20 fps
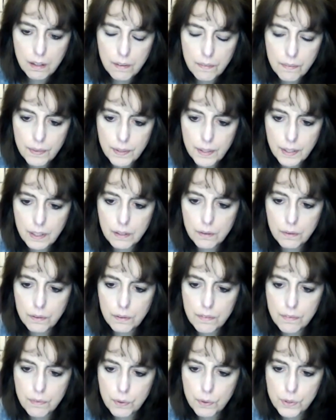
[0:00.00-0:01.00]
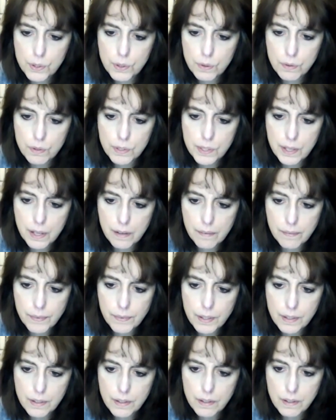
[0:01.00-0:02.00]
They can only force you inside if
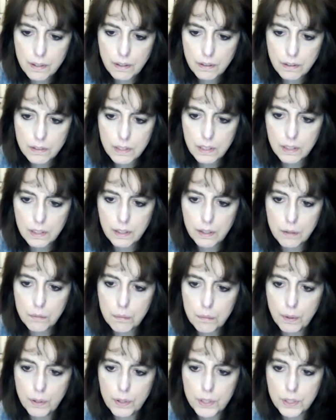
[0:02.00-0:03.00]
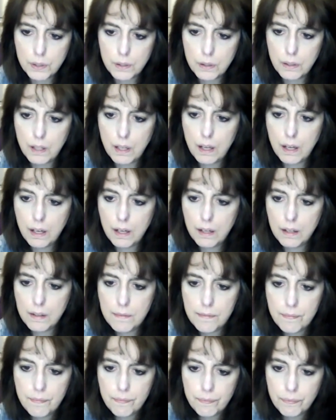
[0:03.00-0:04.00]
they declare martial law.
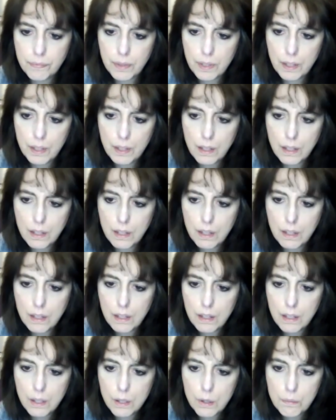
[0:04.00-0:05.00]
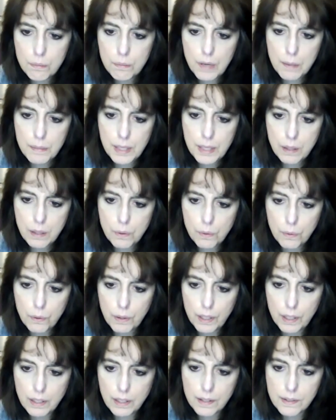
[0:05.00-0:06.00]
Mommy, or I
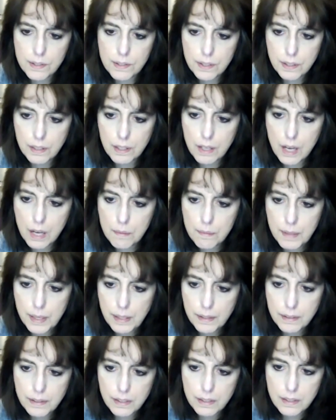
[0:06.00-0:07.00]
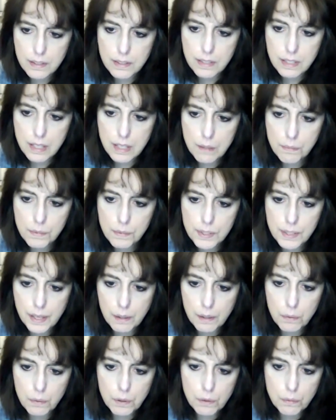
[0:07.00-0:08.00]
guess a comment, it seems like
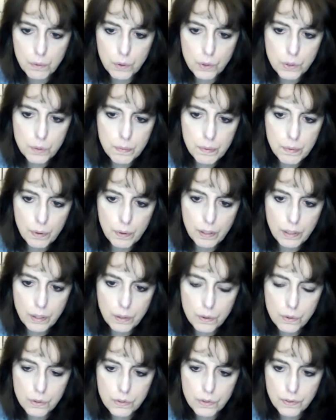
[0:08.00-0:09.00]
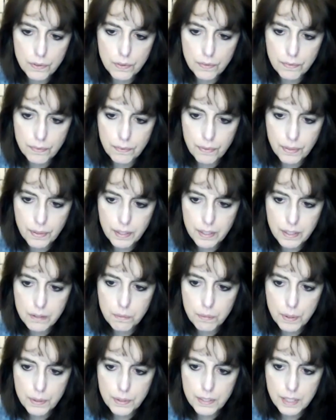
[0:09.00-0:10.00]
when Rosemary goes for these
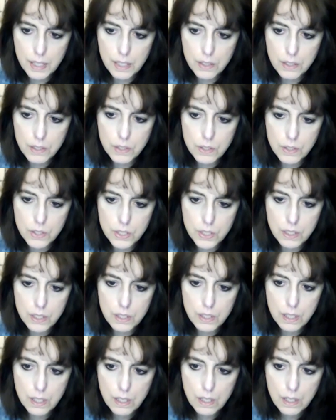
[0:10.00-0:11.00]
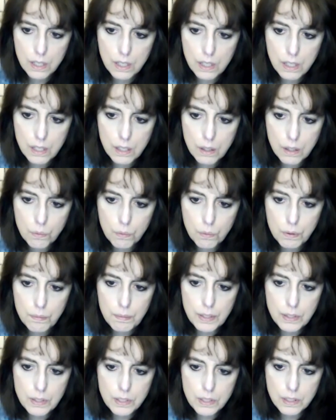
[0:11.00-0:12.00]
presentations, she would
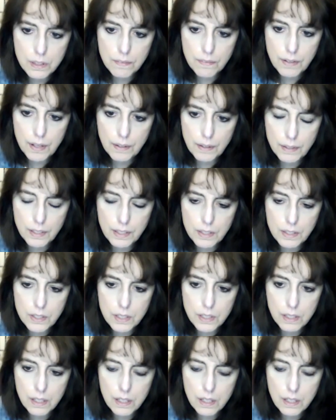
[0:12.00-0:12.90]
mention the foundation.